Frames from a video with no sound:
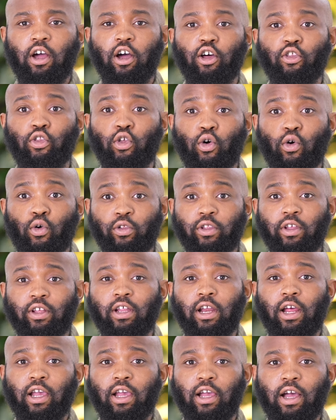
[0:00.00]
Uh, the older
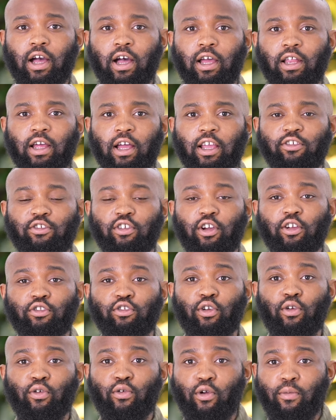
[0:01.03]
that I got, I started
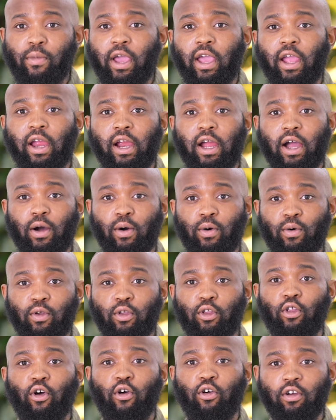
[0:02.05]
to grow my hair out
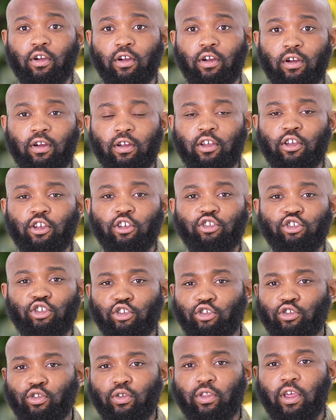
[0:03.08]
longer,
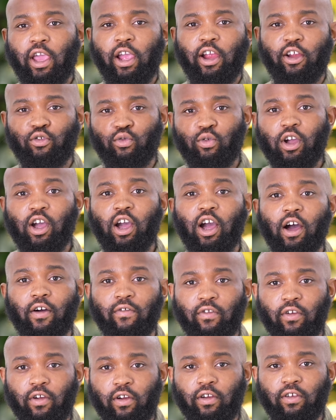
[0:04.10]
just so the hairs would
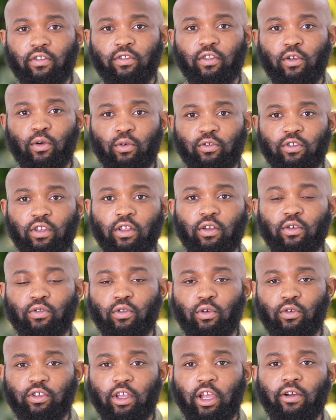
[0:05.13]
cover those uh,
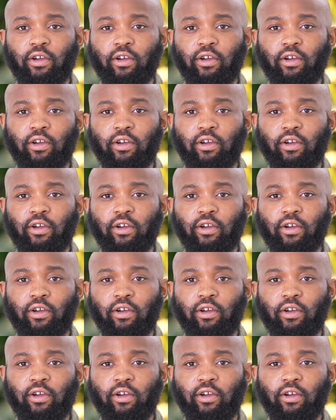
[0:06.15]
those